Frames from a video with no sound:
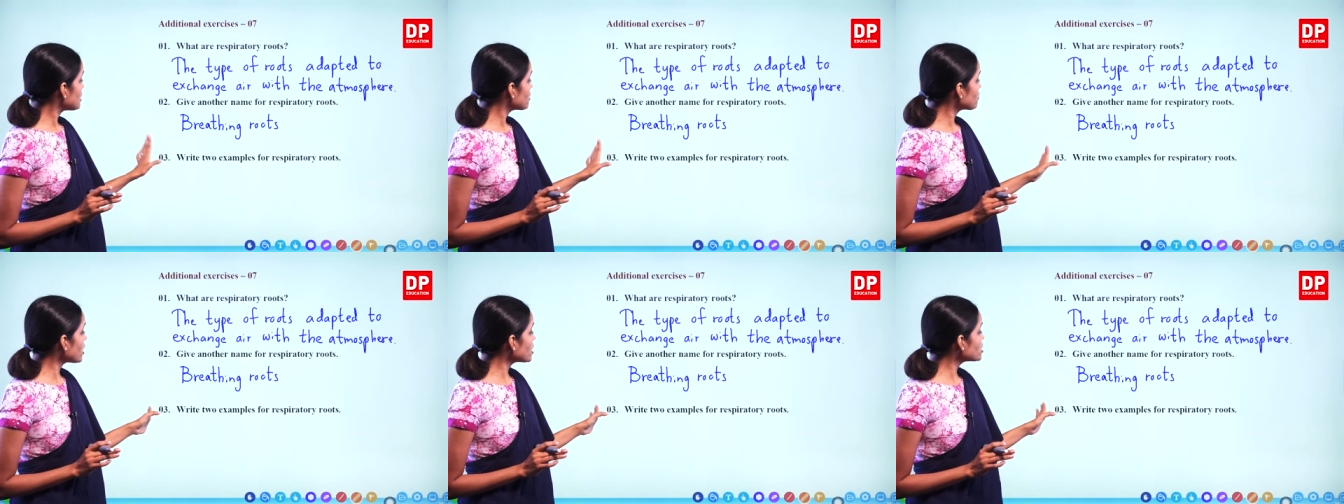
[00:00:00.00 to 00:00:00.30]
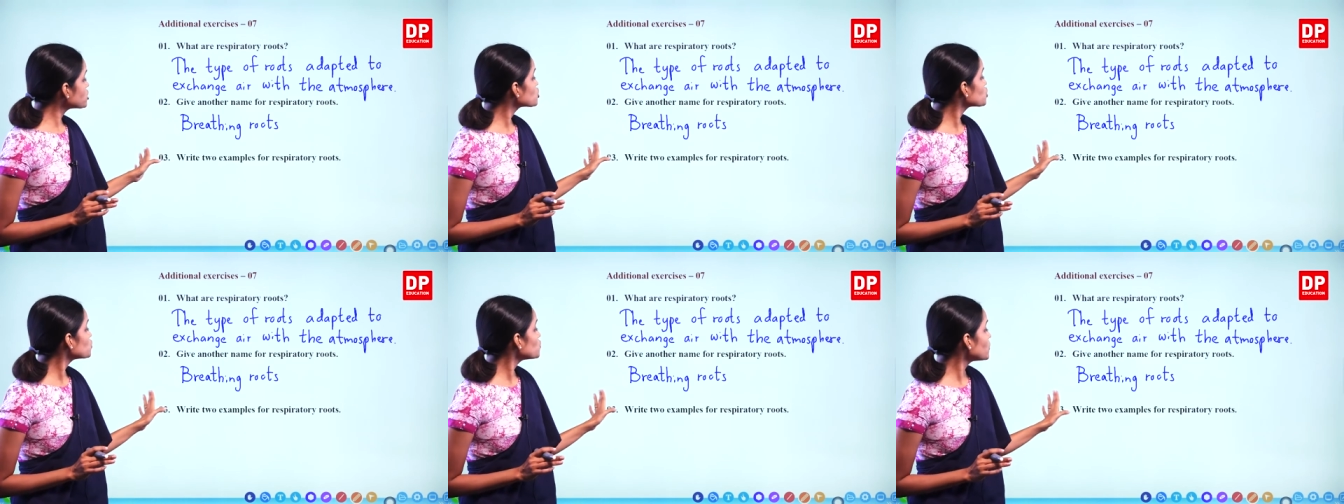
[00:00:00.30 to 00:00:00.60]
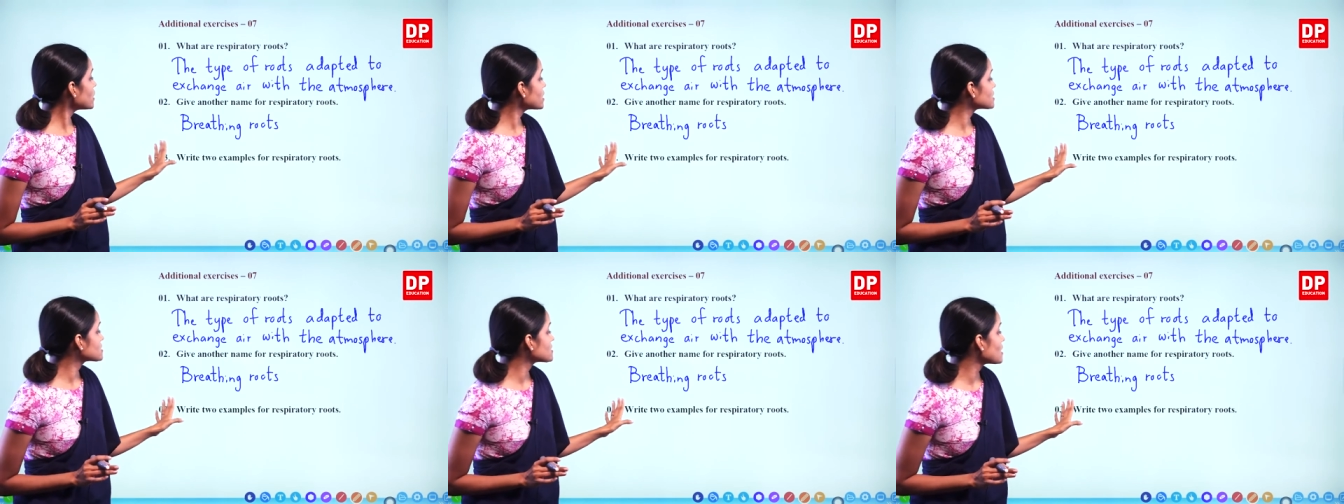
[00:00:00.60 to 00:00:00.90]
Write two
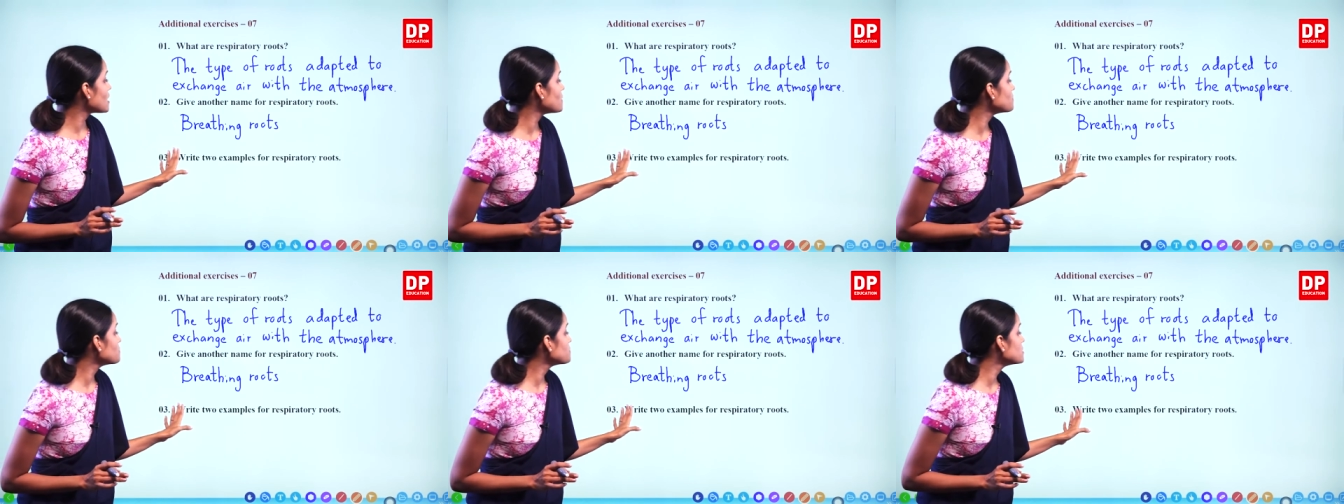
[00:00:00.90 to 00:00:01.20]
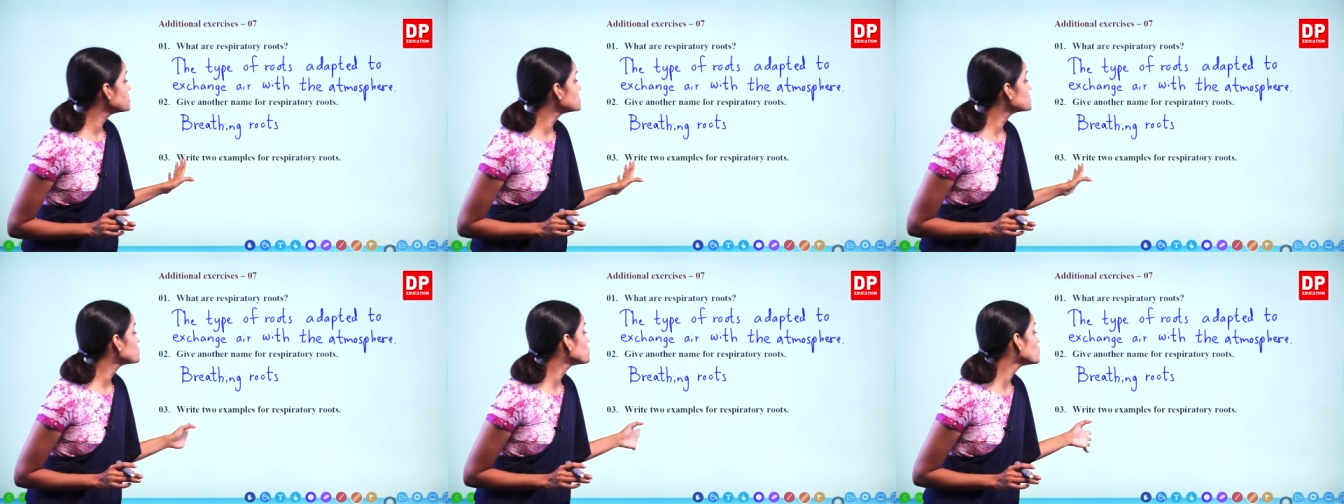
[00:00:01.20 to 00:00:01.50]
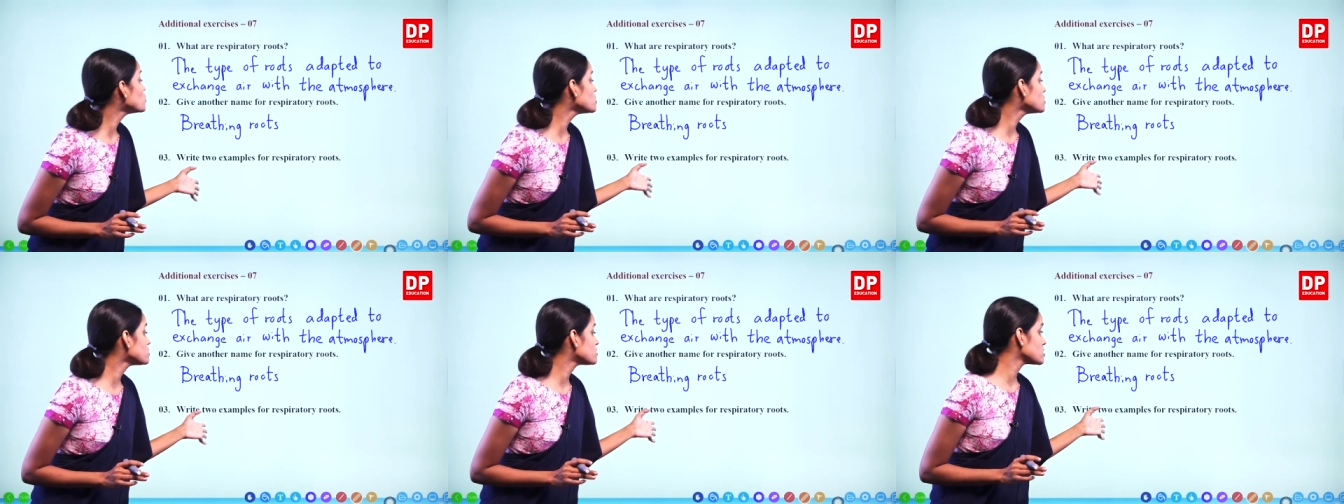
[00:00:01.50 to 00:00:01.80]
examples
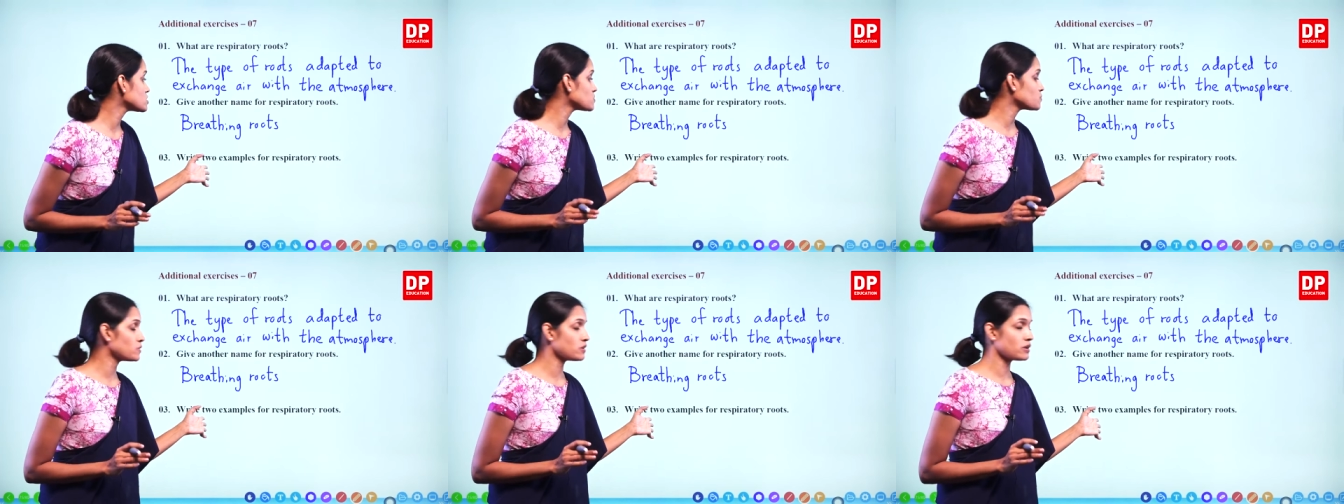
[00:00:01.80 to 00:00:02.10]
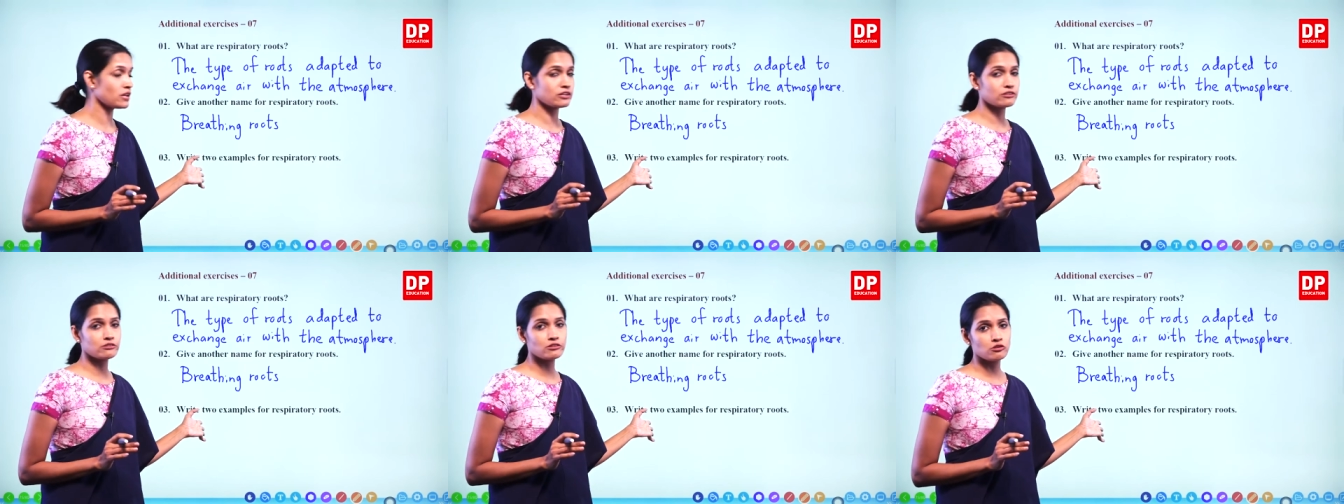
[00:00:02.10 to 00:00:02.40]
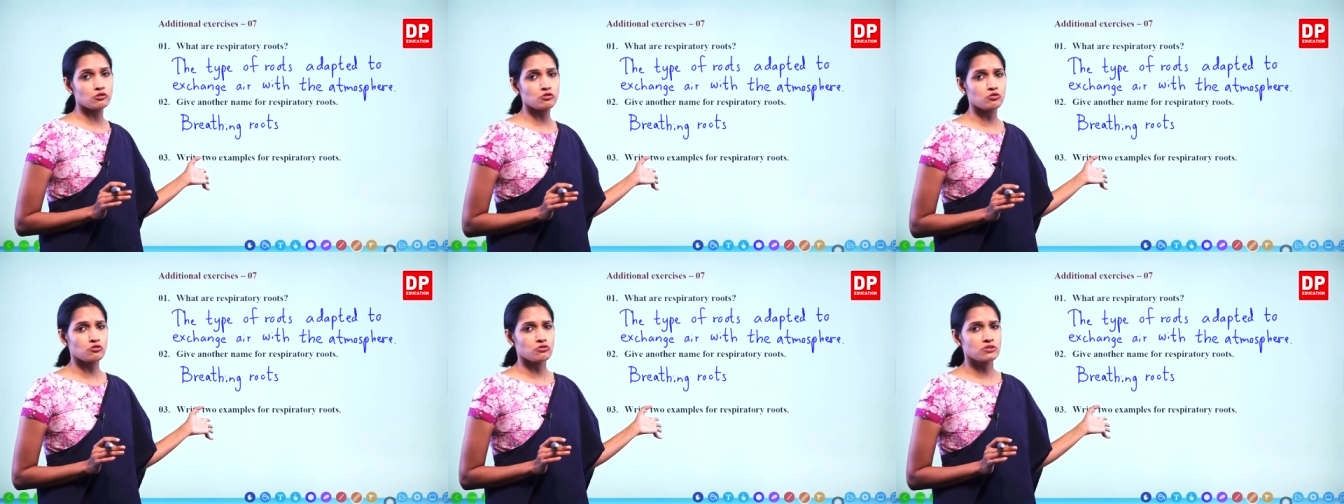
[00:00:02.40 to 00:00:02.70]
for
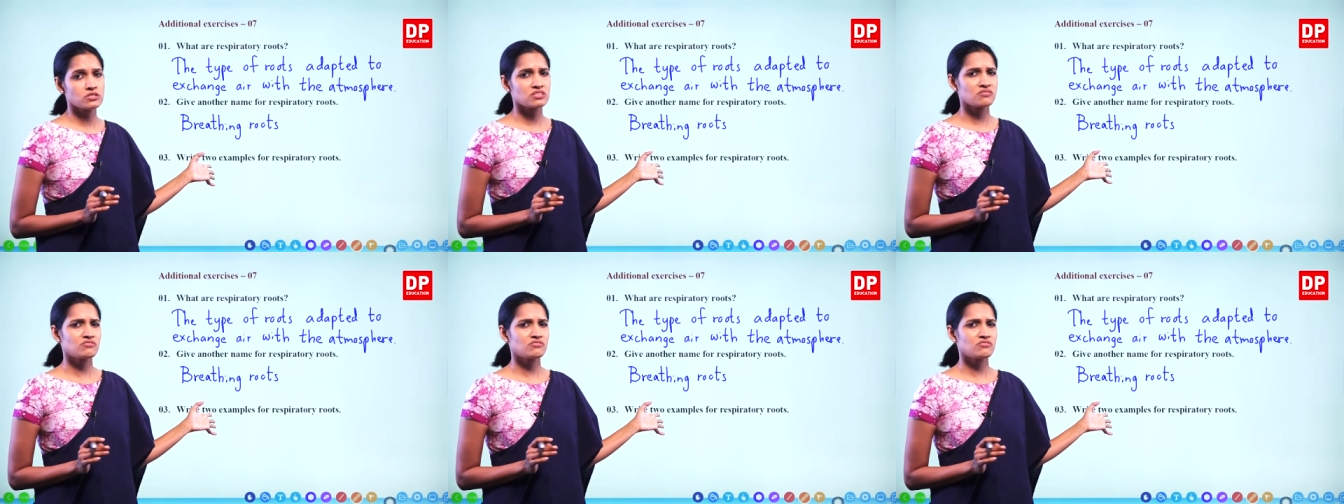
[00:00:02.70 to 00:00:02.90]
respiratory roots.